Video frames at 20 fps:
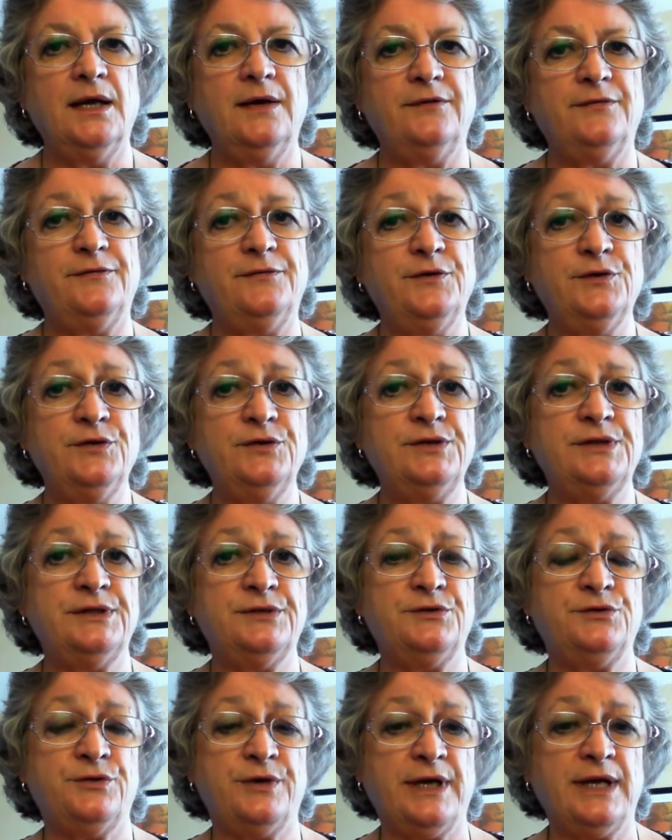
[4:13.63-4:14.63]
Food
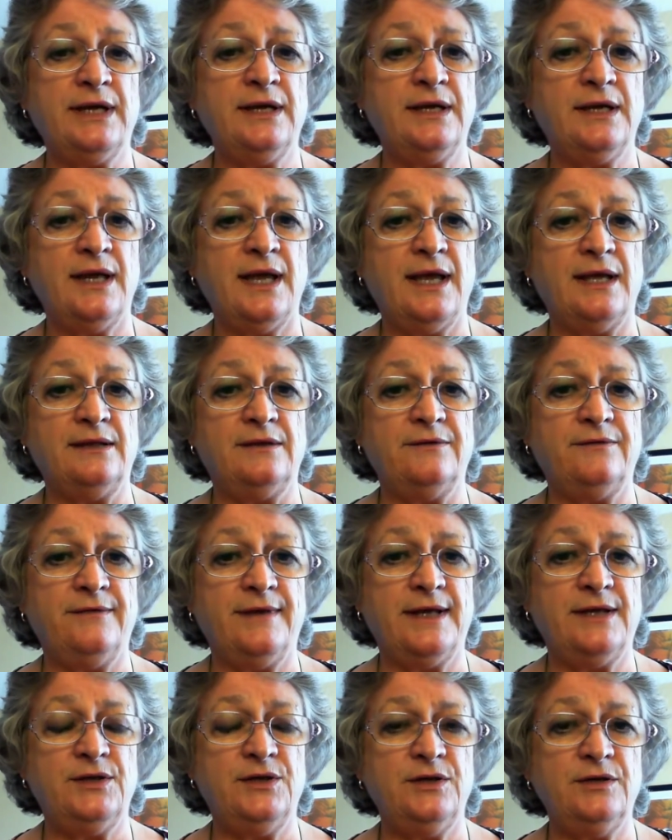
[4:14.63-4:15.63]
and drink at the
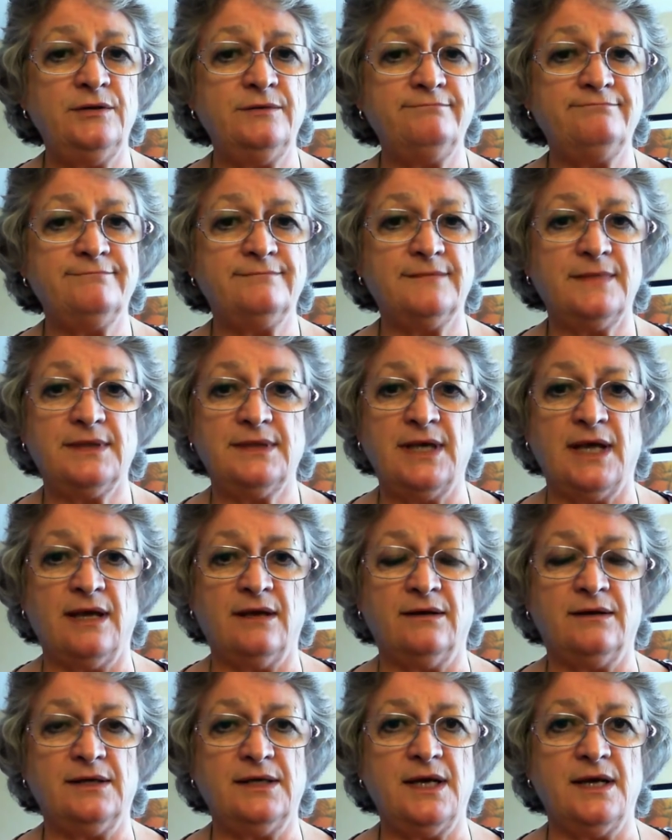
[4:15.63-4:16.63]
venue.
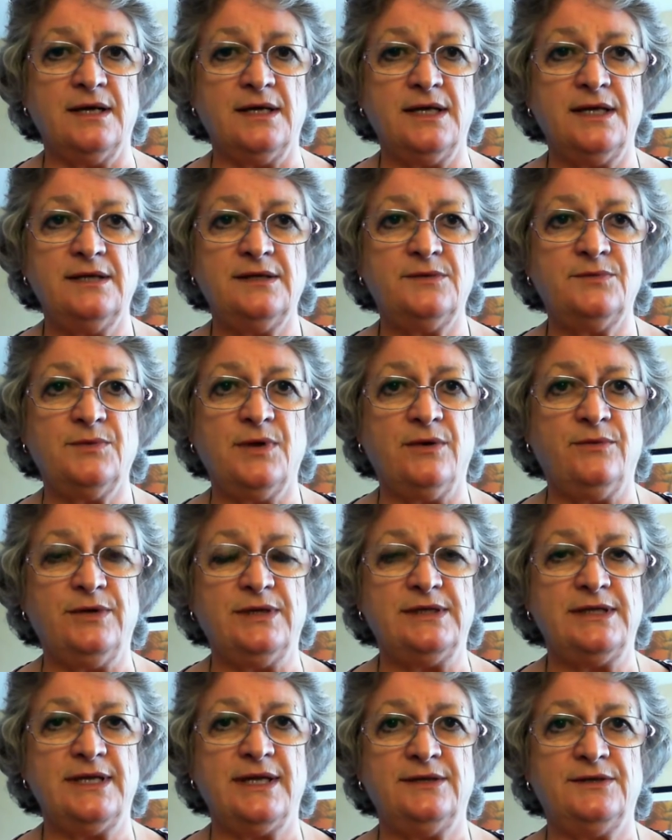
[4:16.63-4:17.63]
Now, here's where we
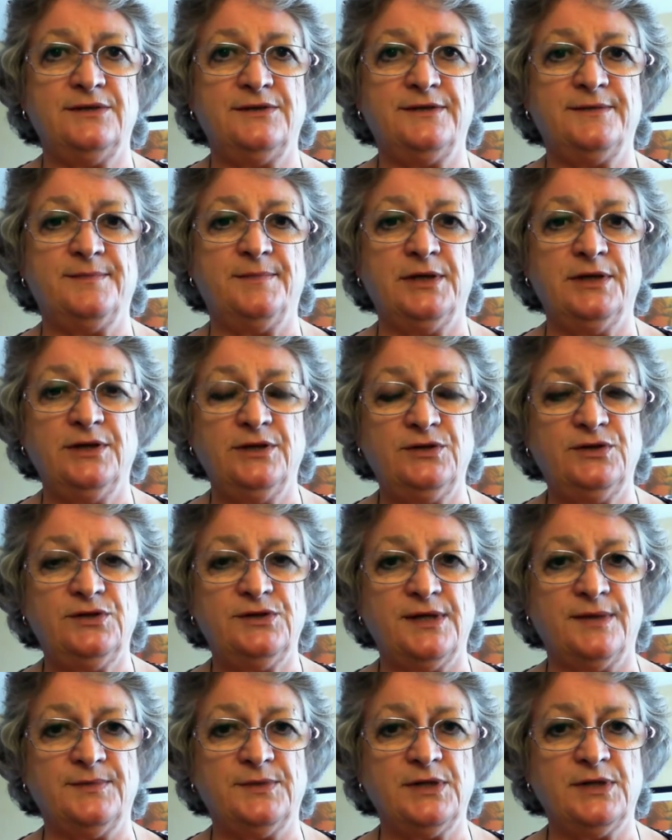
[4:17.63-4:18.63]
tend to splurge
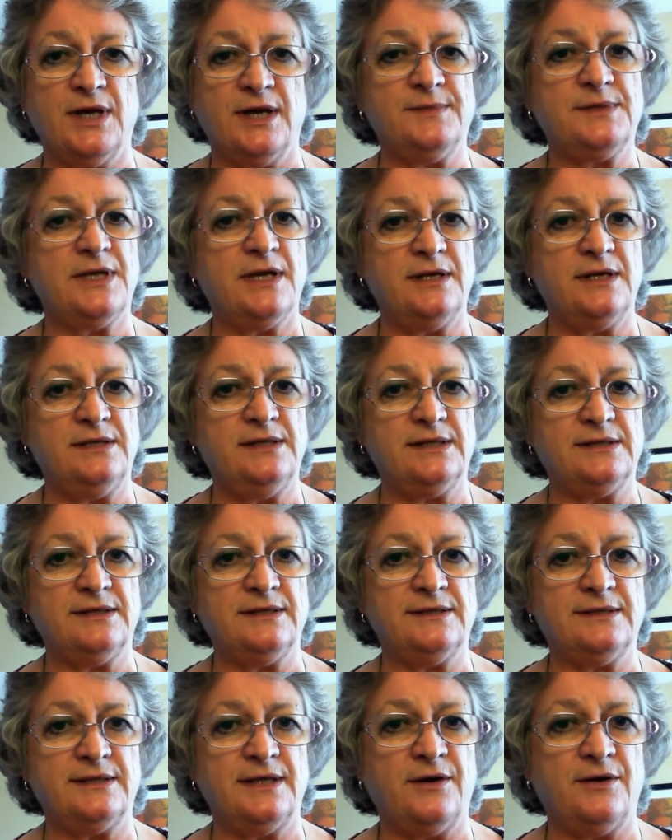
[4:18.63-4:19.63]
sometimes
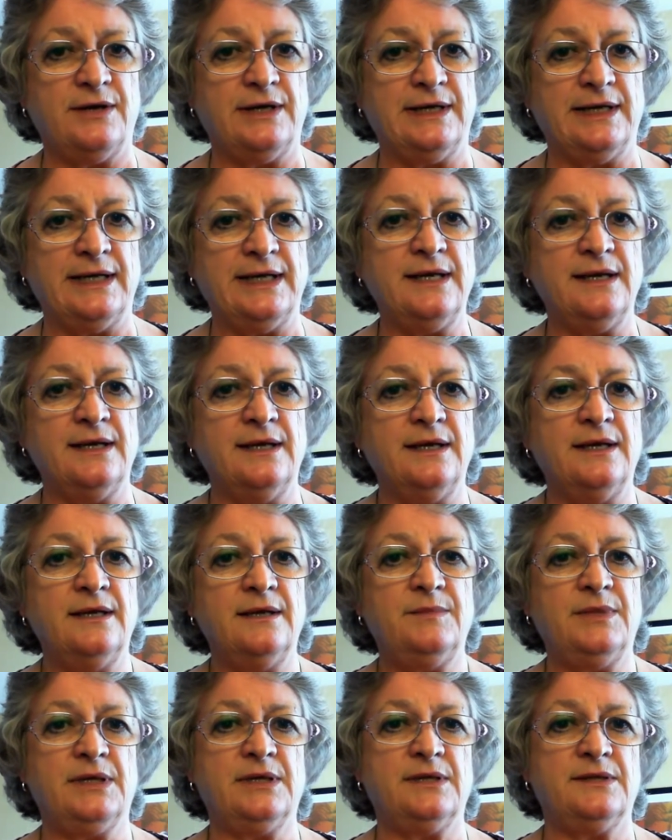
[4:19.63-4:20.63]
unnecessarily,
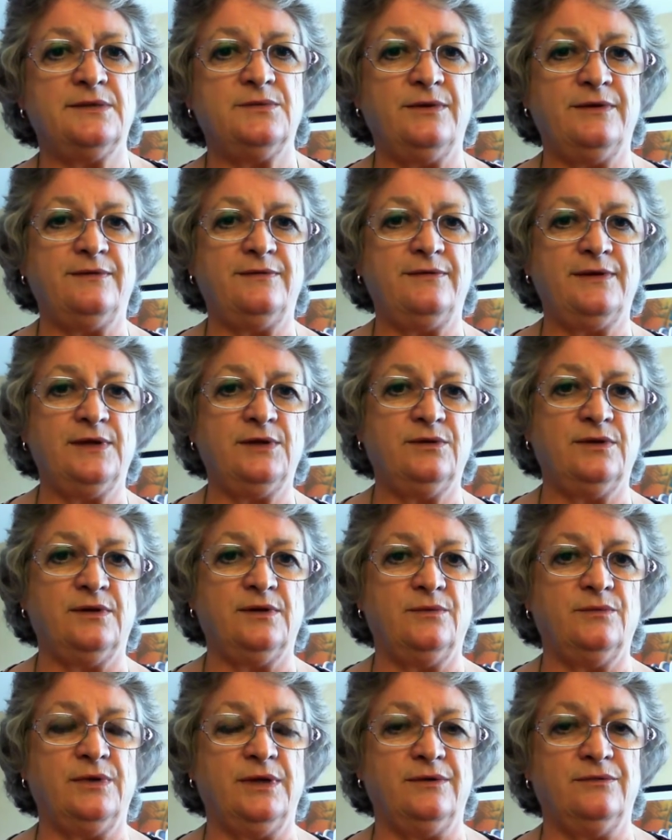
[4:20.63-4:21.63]
because we feel
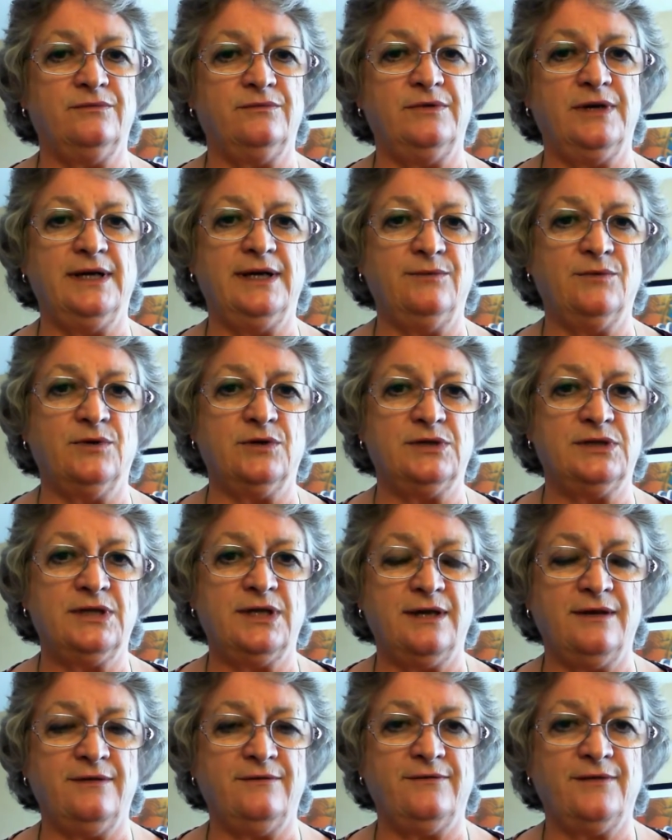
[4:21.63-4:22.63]
that we really want to
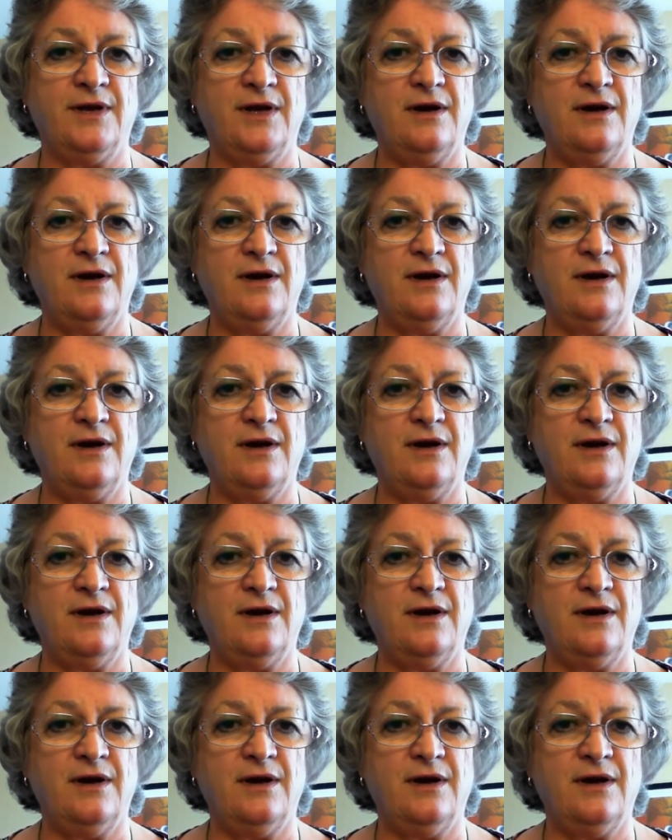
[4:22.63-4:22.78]
give